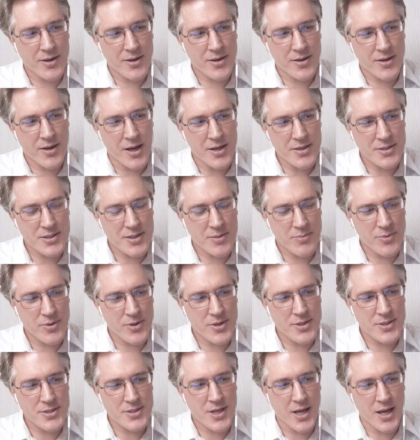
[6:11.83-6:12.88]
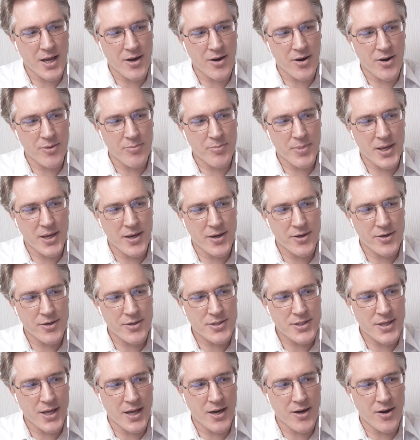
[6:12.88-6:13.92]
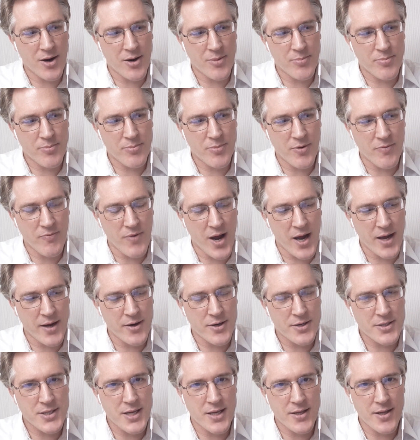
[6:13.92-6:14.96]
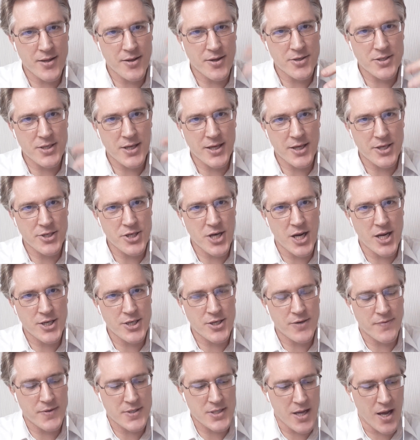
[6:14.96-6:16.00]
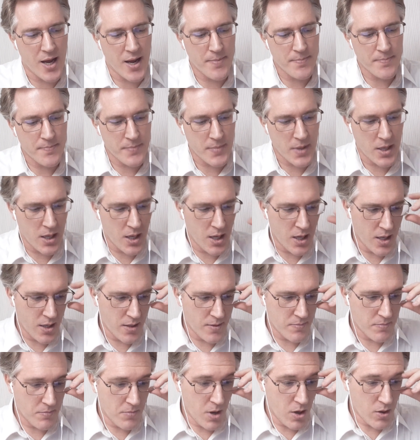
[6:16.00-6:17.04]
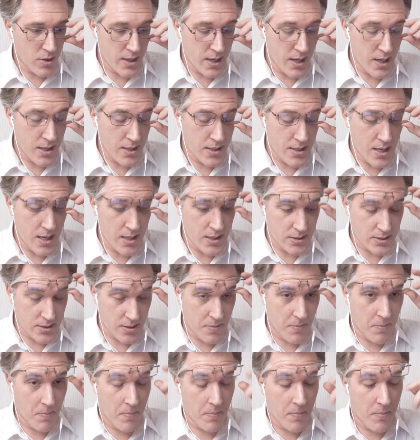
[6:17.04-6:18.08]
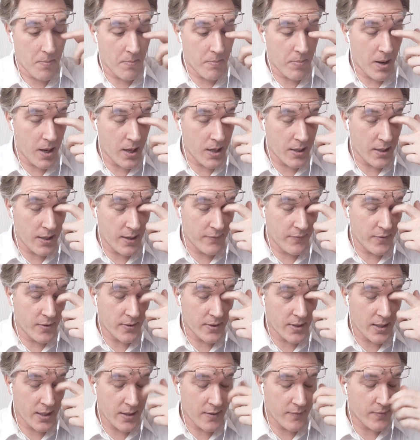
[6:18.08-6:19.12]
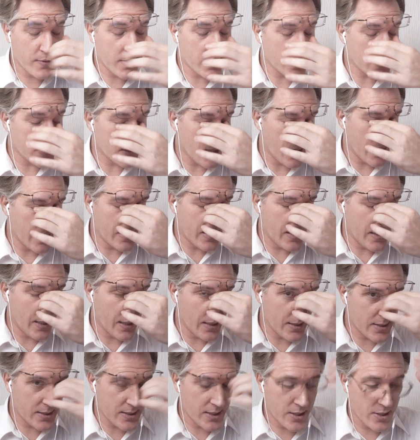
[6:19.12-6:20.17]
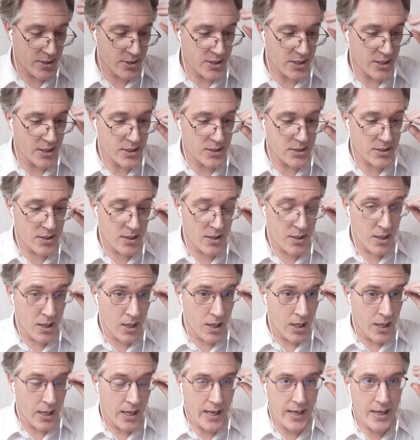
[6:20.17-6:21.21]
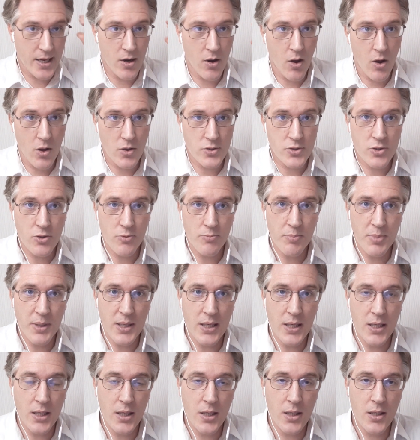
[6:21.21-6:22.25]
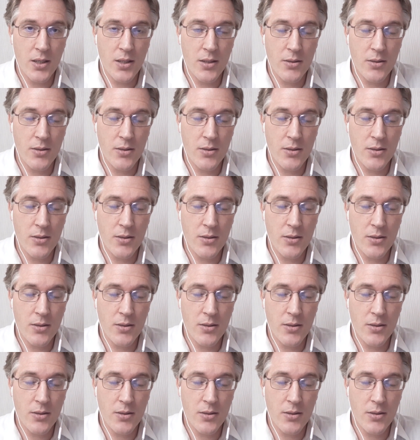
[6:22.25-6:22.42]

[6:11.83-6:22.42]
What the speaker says: customers and our peers and our providers, and then there's like a change over time? Okay, yes. But if you think of this idea, synergies, it can also be